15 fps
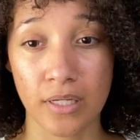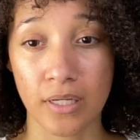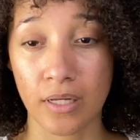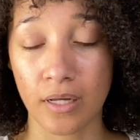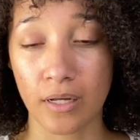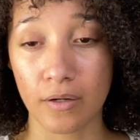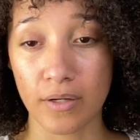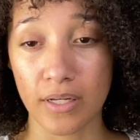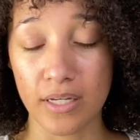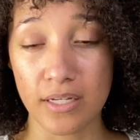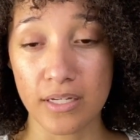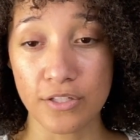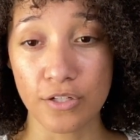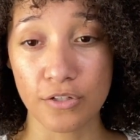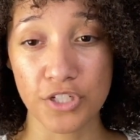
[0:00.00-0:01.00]
Okay,
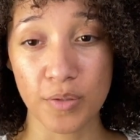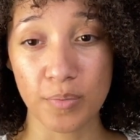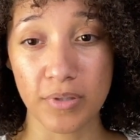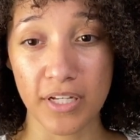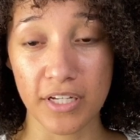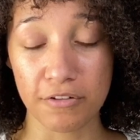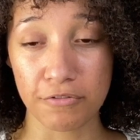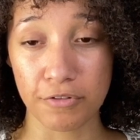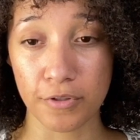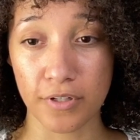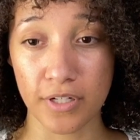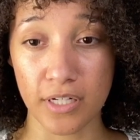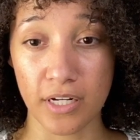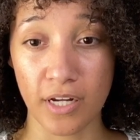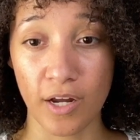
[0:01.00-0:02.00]
so she planned for
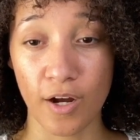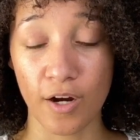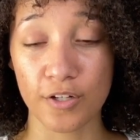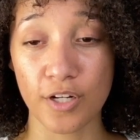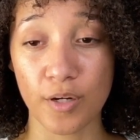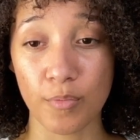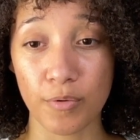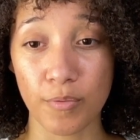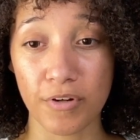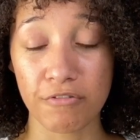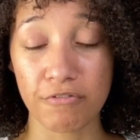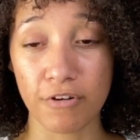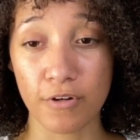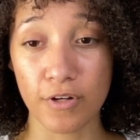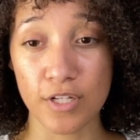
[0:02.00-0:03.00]
it. Her number one
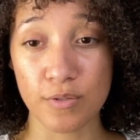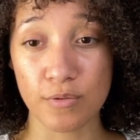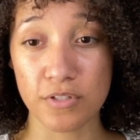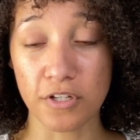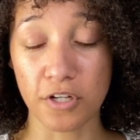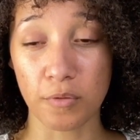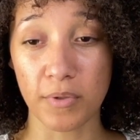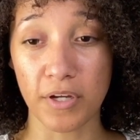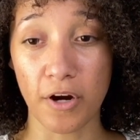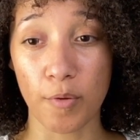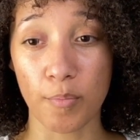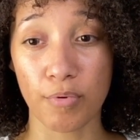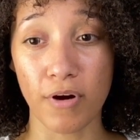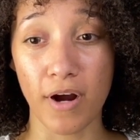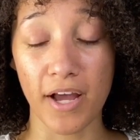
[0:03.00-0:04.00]
focus was going to be her
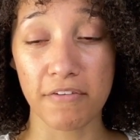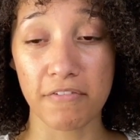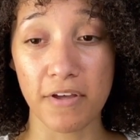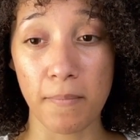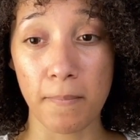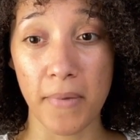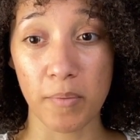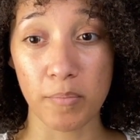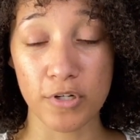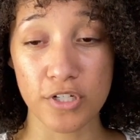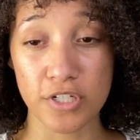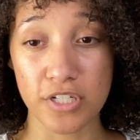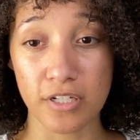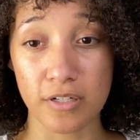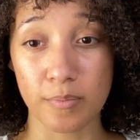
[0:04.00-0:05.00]
private
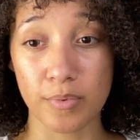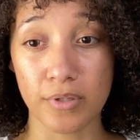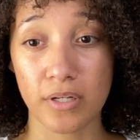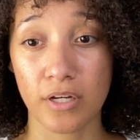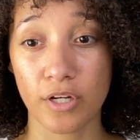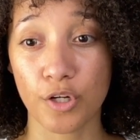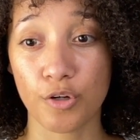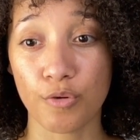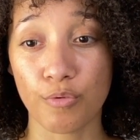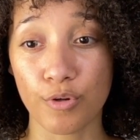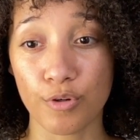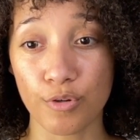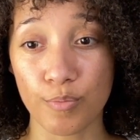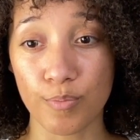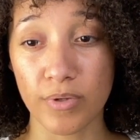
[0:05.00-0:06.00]
membership
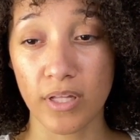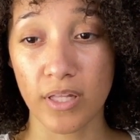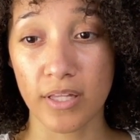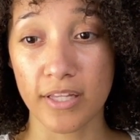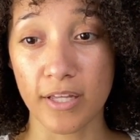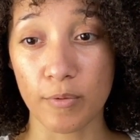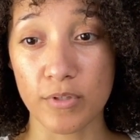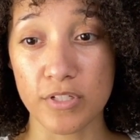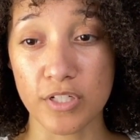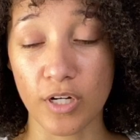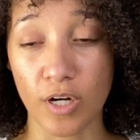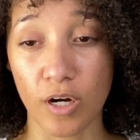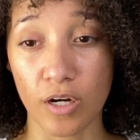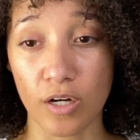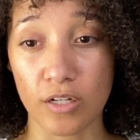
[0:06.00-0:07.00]
group that was
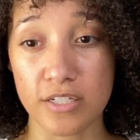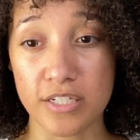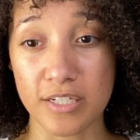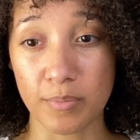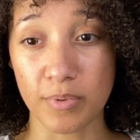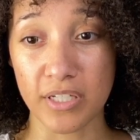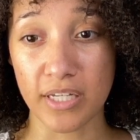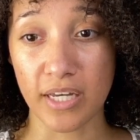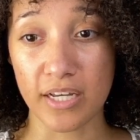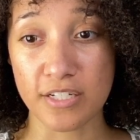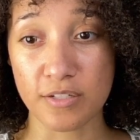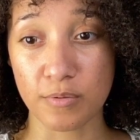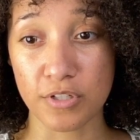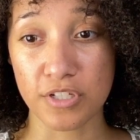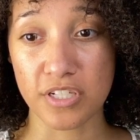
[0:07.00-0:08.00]
called DPS,
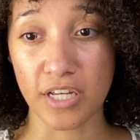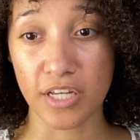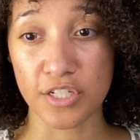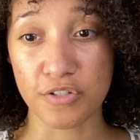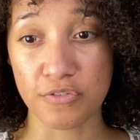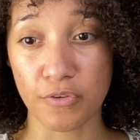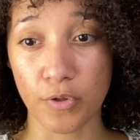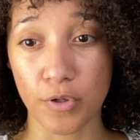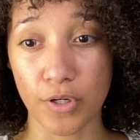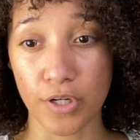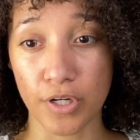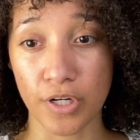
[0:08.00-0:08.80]
which stands for,